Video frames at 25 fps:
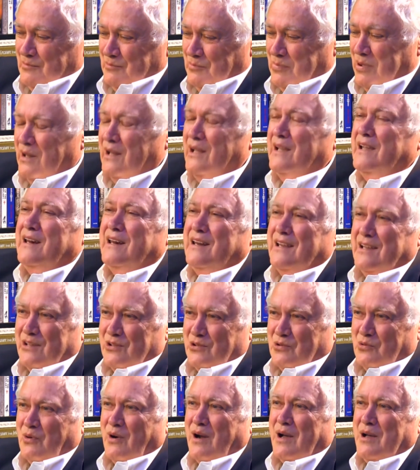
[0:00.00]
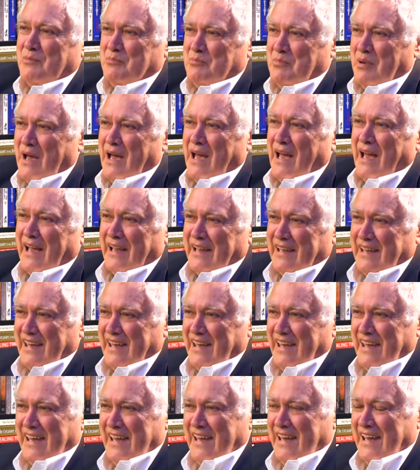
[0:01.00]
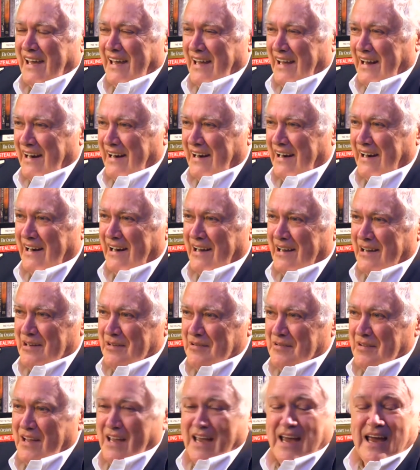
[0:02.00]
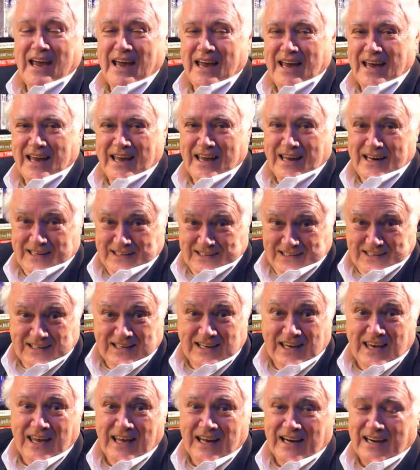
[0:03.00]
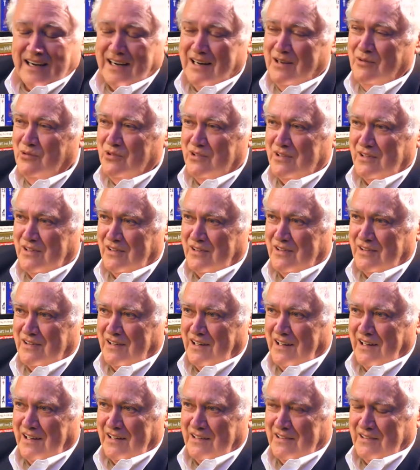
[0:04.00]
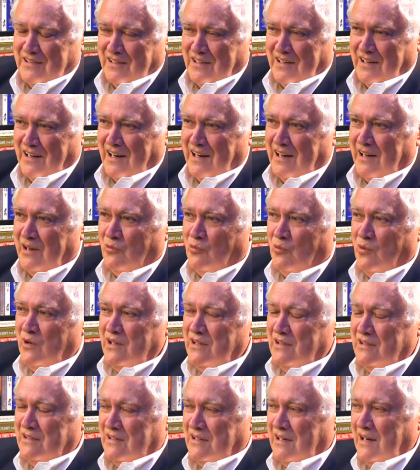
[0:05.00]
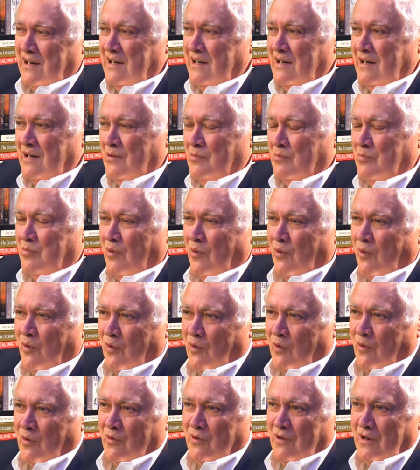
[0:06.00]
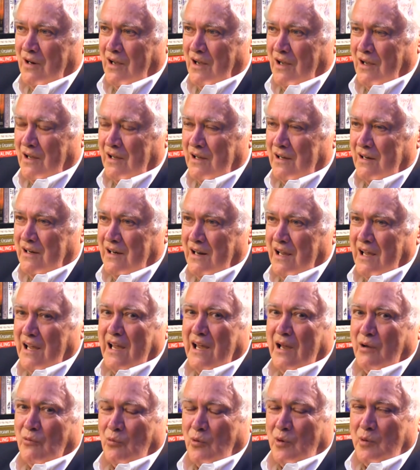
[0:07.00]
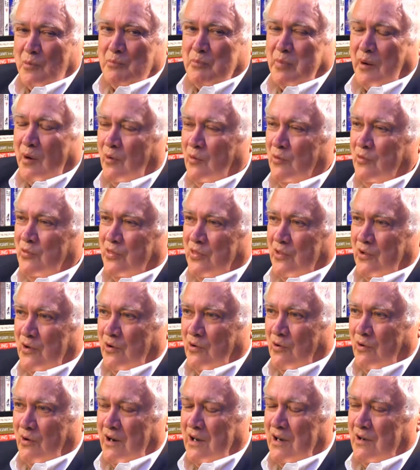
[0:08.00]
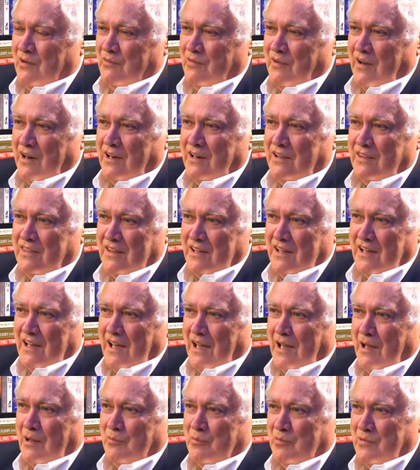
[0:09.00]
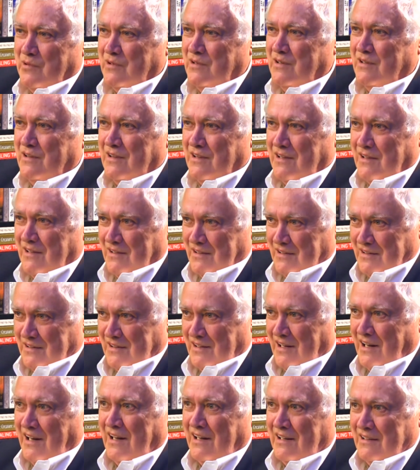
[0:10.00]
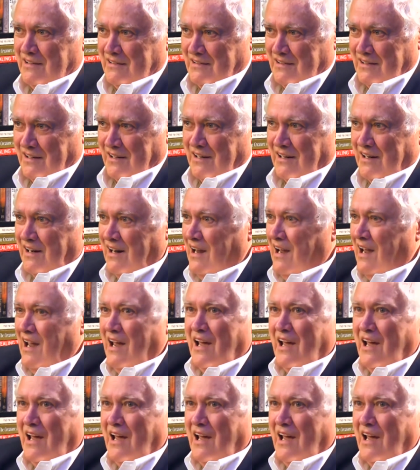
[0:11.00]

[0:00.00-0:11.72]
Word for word: plead his way back in. And Kennedy was assassinated. We stayed up all night. We both agreed if anything happened to the assassin,